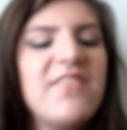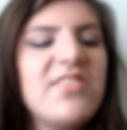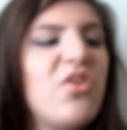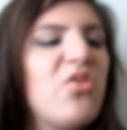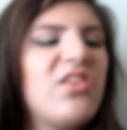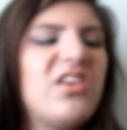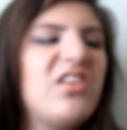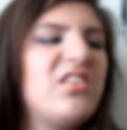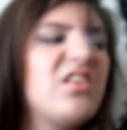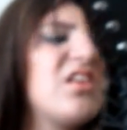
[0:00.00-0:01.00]
Even though they're a
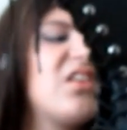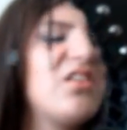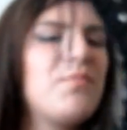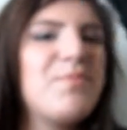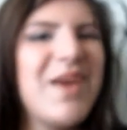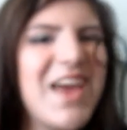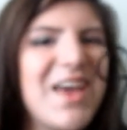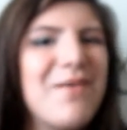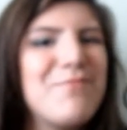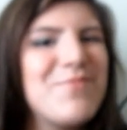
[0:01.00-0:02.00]
little
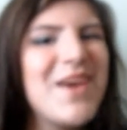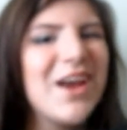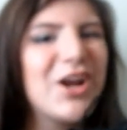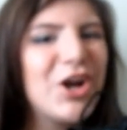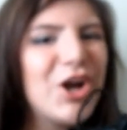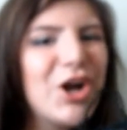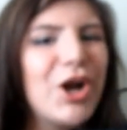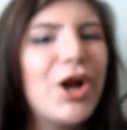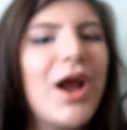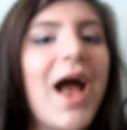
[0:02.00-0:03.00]
bit
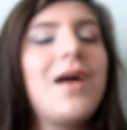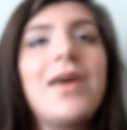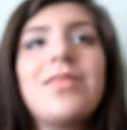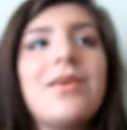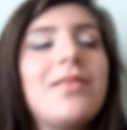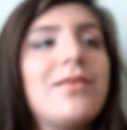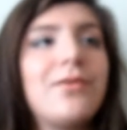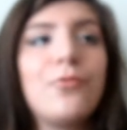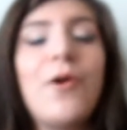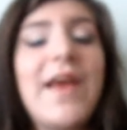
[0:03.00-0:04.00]
bigger, I think
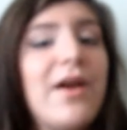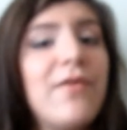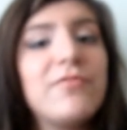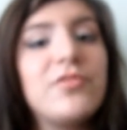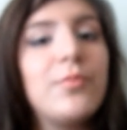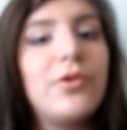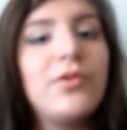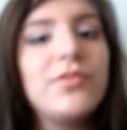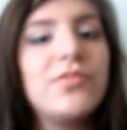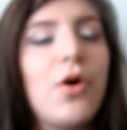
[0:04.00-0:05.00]
they're way
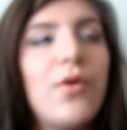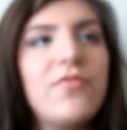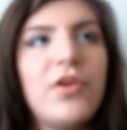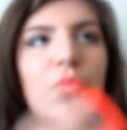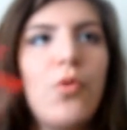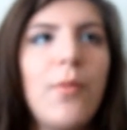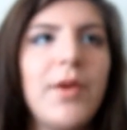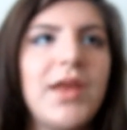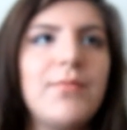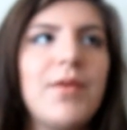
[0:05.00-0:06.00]
comfortable. So if you're a
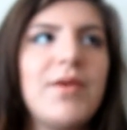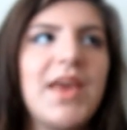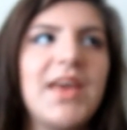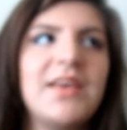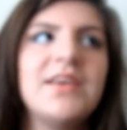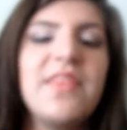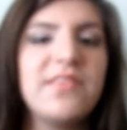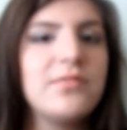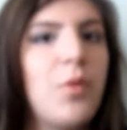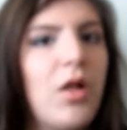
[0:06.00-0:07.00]
woman, maybe get the
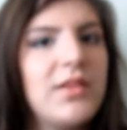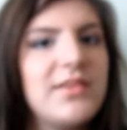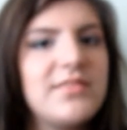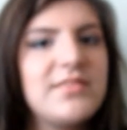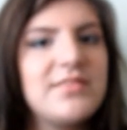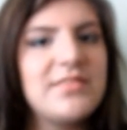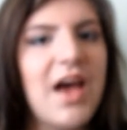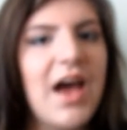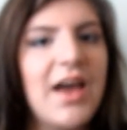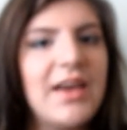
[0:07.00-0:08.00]
smallest
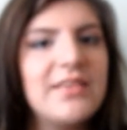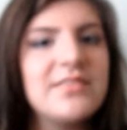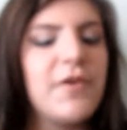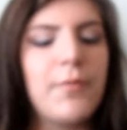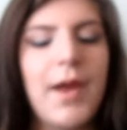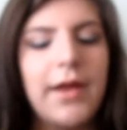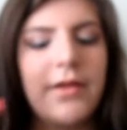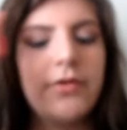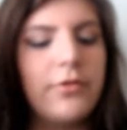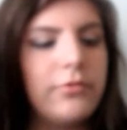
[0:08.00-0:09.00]
size. If you're a man,
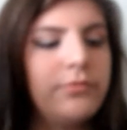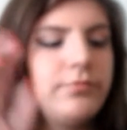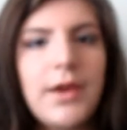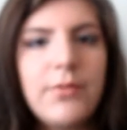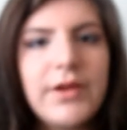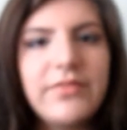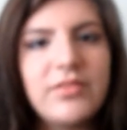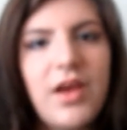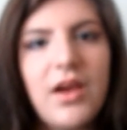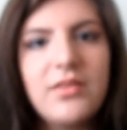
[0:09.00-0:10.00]
I don't know, get whatever
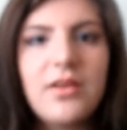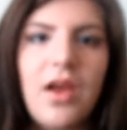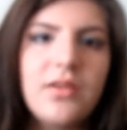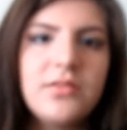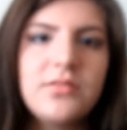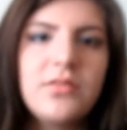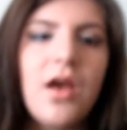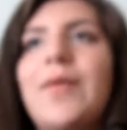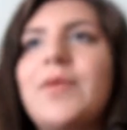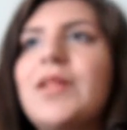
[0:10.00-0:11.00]
size, I guess.
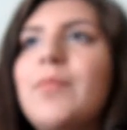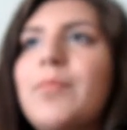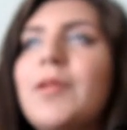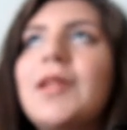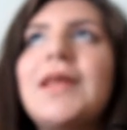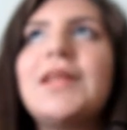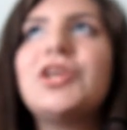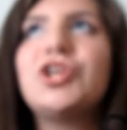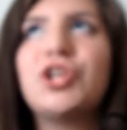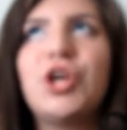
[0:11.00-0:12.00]
I'm completely
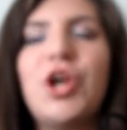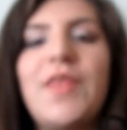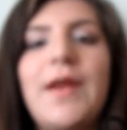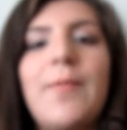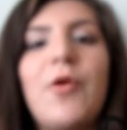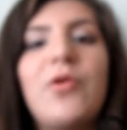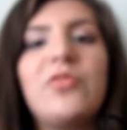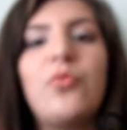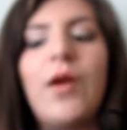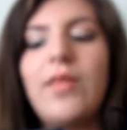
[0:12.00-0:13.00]
sure that I'm going
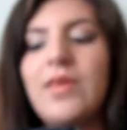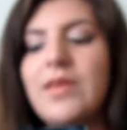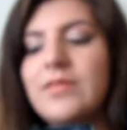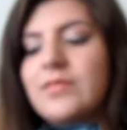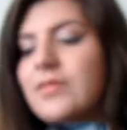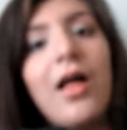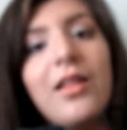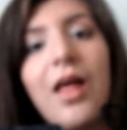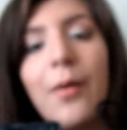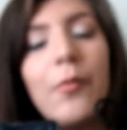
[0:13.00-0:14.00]
to wear these a
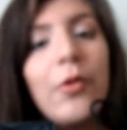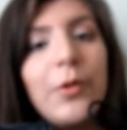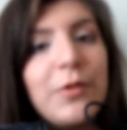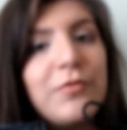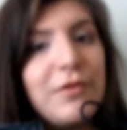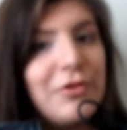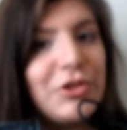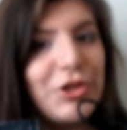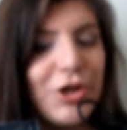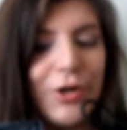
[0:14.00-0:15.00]
lot more in the
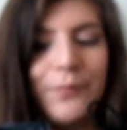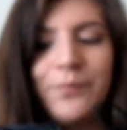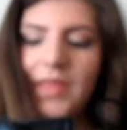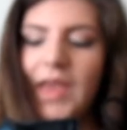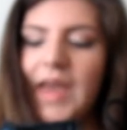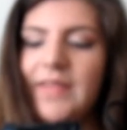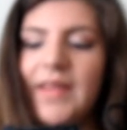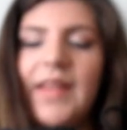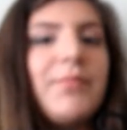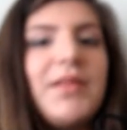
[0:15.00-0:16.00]
future. And
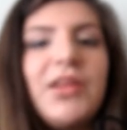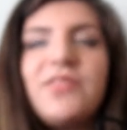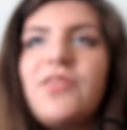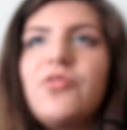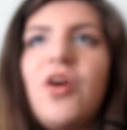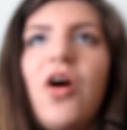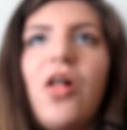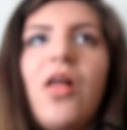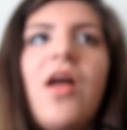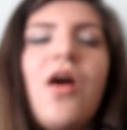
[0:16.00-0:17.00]
they make me look so
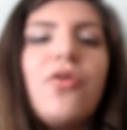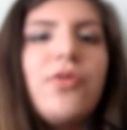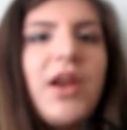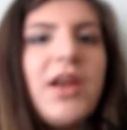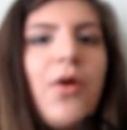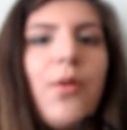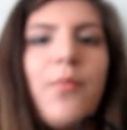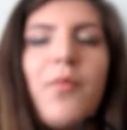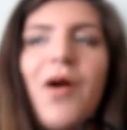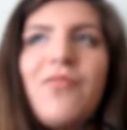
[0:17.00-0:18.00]
tall. Right now
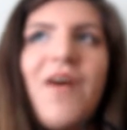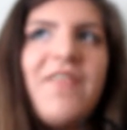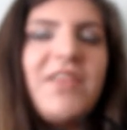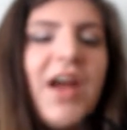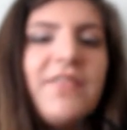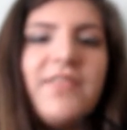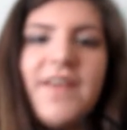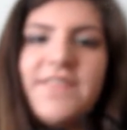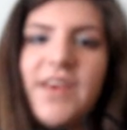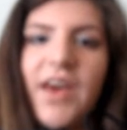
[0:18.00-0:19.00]
I'm about 5'9",
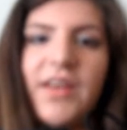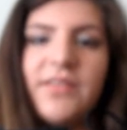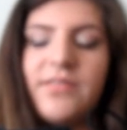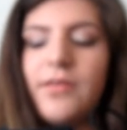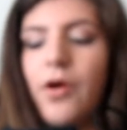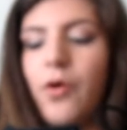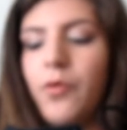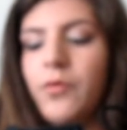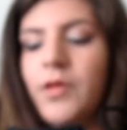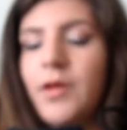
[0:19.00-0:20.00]
5'10",
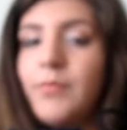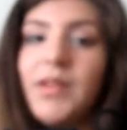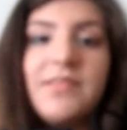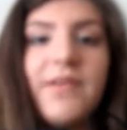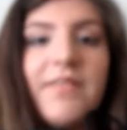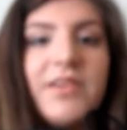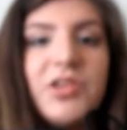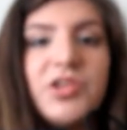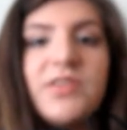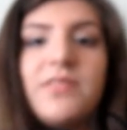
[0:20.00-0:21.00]
so plus 5
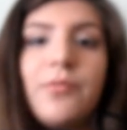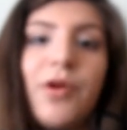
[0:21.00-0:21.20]
inches.